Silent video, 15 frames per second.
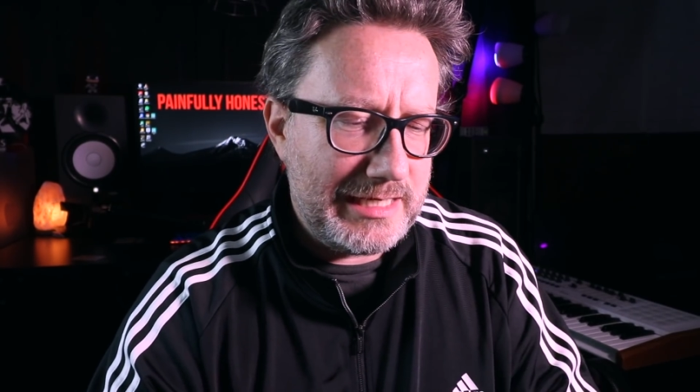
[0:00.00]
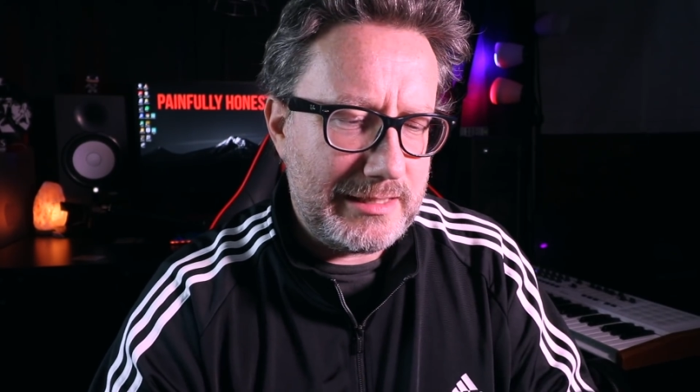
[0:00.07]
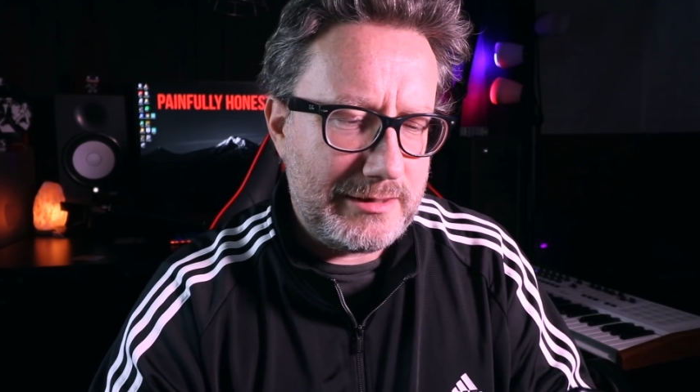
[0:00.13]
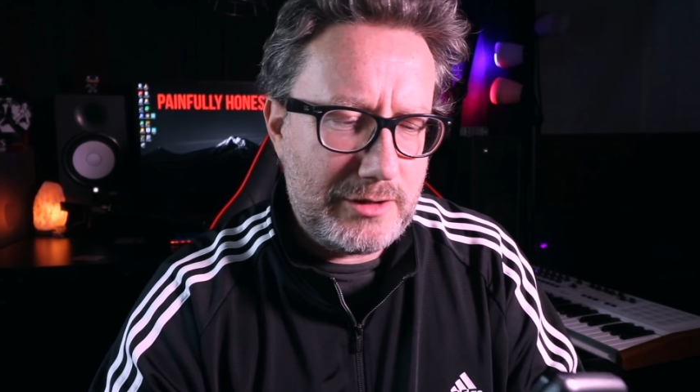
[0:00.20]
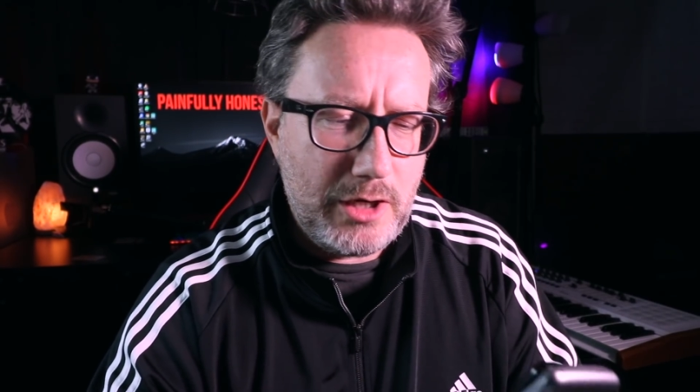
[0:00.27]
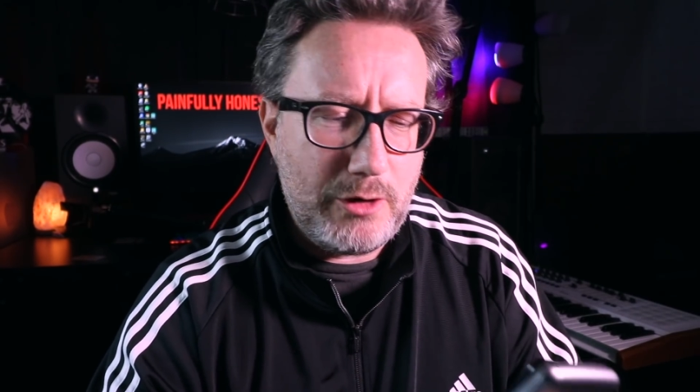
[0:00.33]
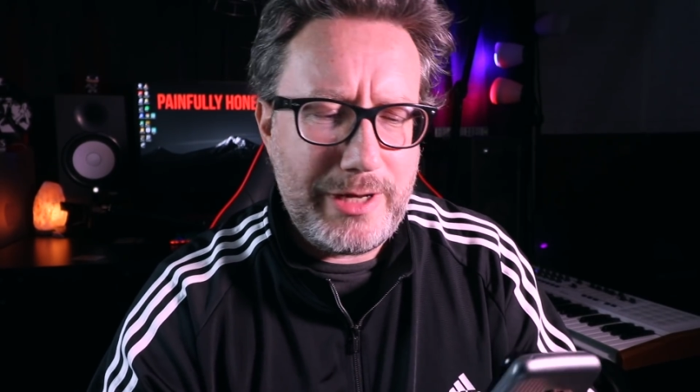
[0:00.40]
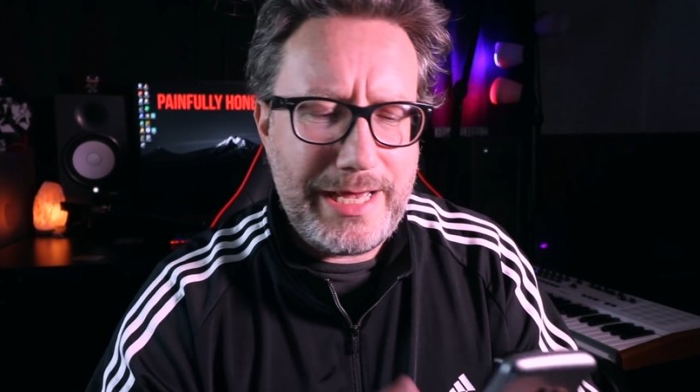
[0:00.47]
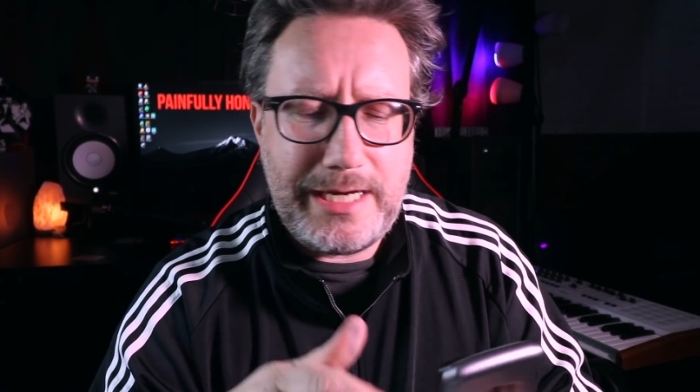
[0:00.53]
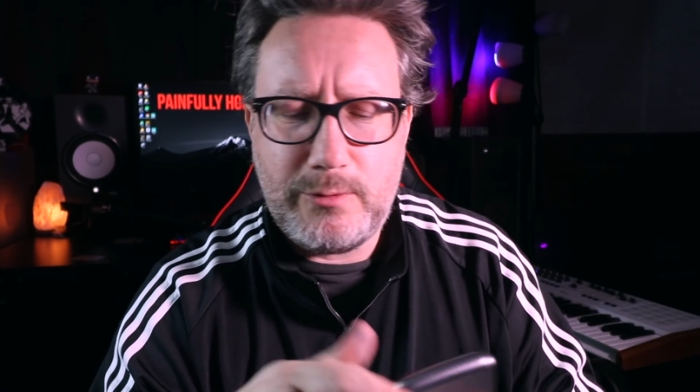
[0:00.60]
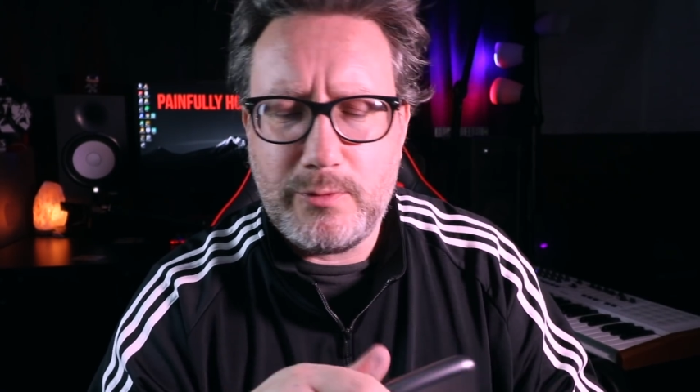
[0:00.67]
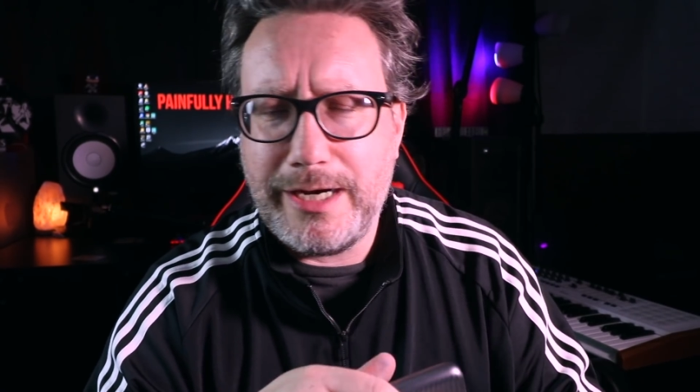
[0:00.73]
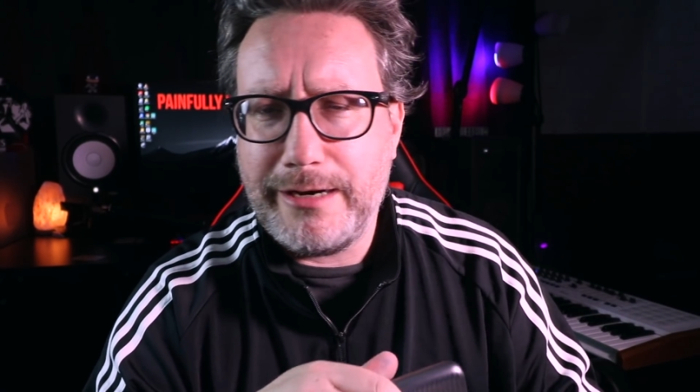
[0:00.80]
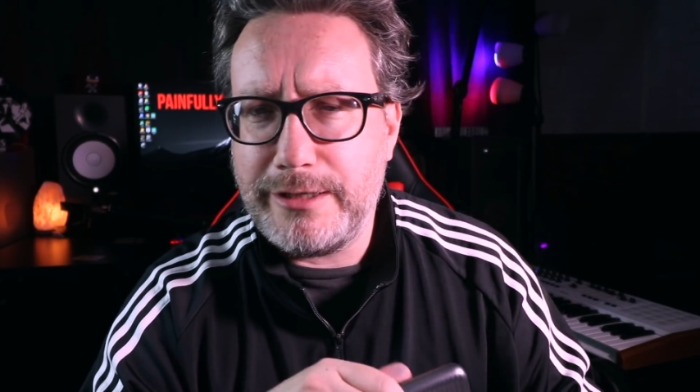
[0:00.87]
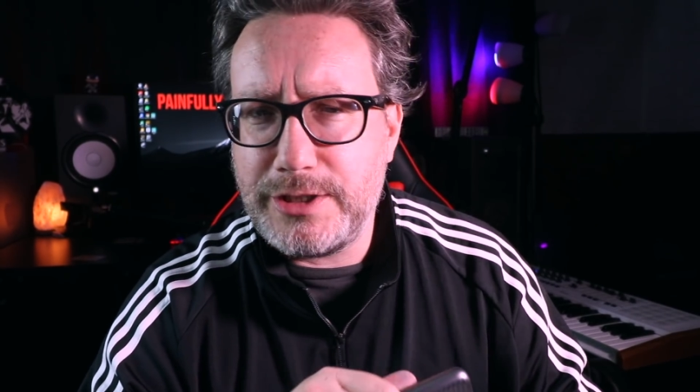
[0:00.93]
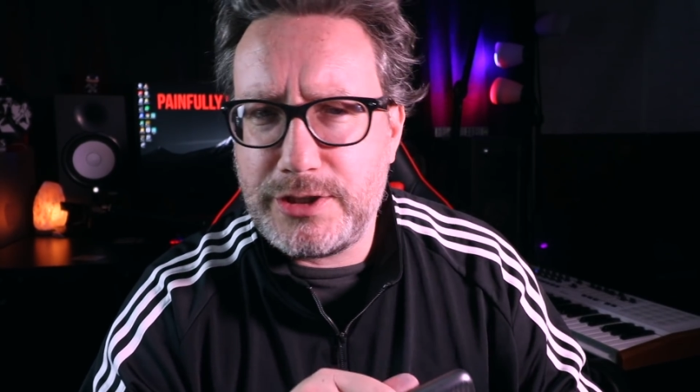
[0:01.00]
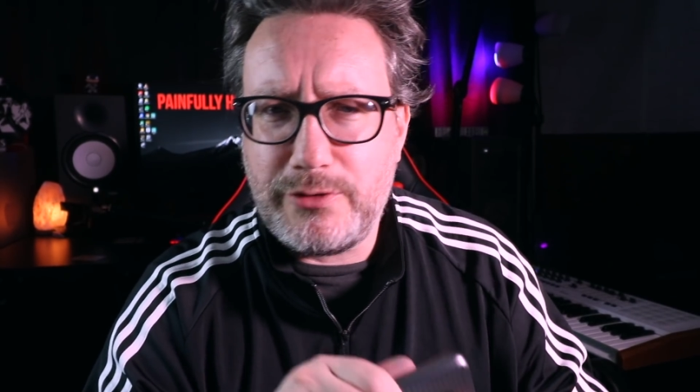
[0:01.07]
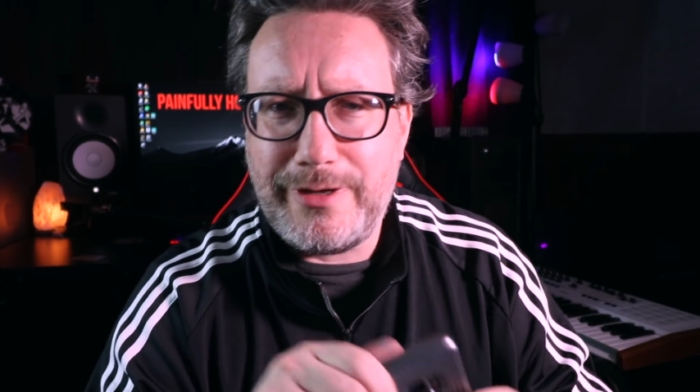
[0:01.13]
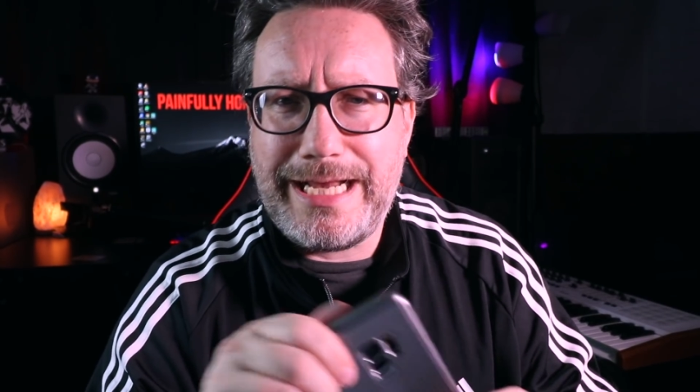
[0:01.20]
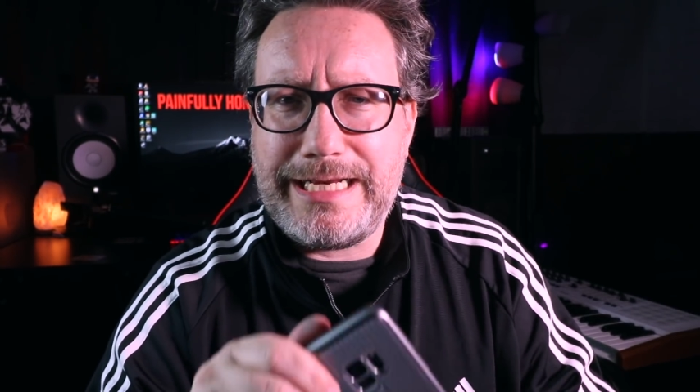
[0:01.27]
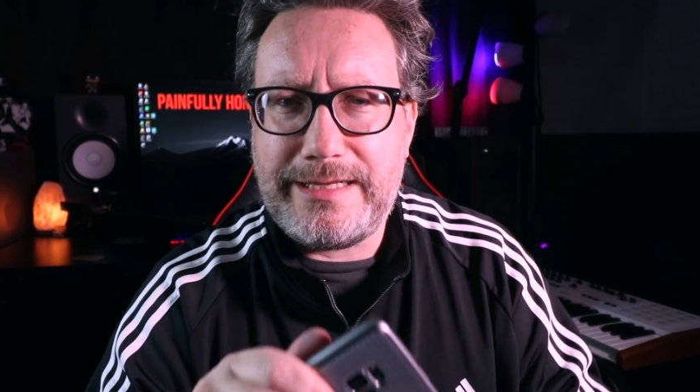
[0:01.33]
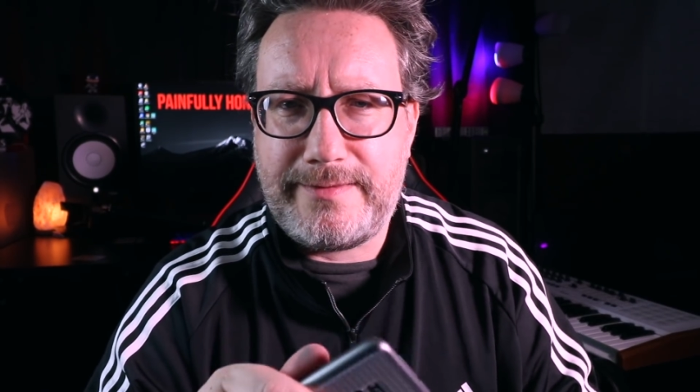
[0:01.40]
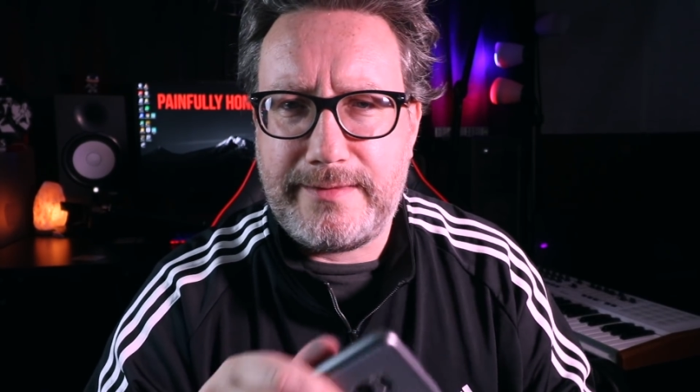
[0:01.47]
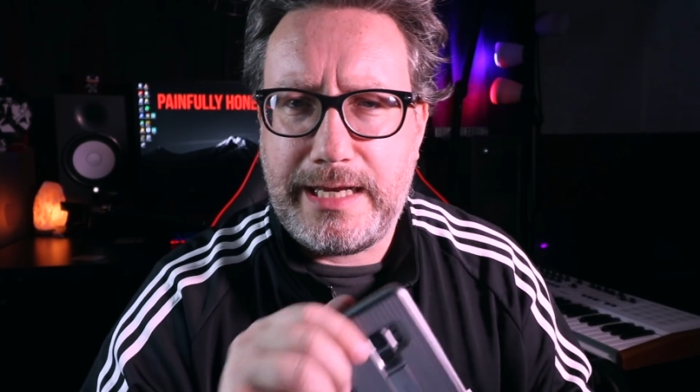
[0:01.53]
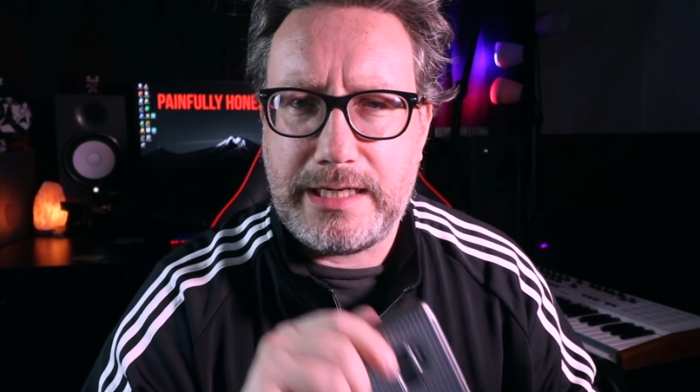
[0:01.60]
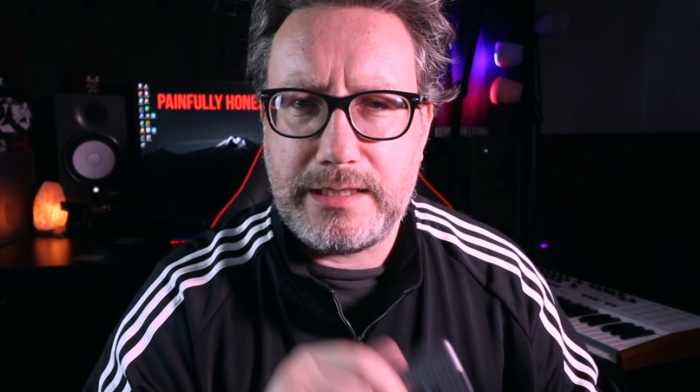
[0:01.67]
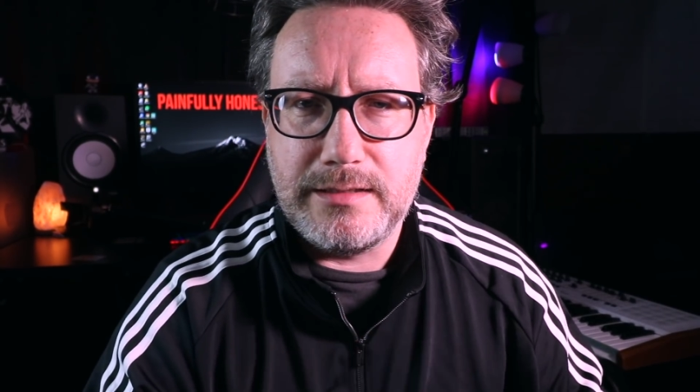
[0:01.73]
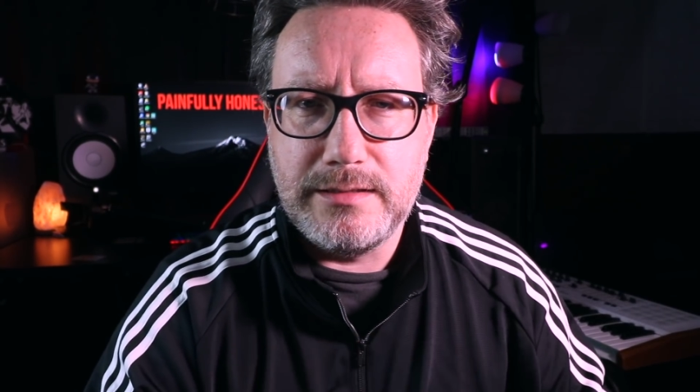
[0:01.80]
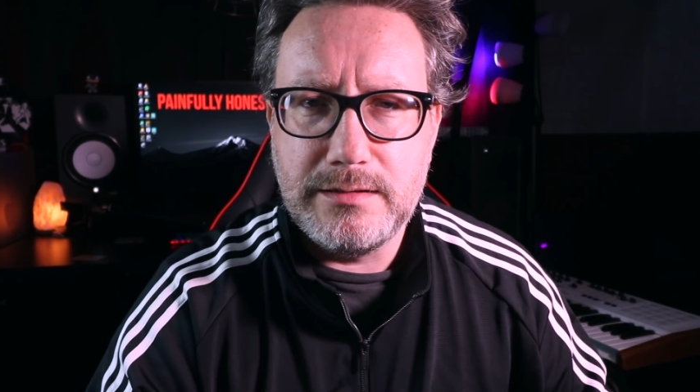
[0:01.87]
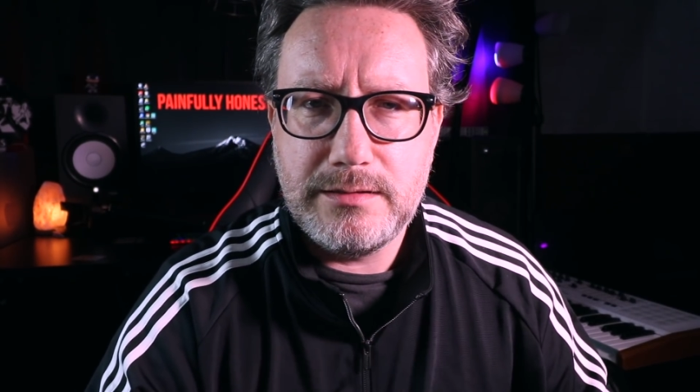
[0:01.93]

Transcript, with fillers: could go anywhere and do anything.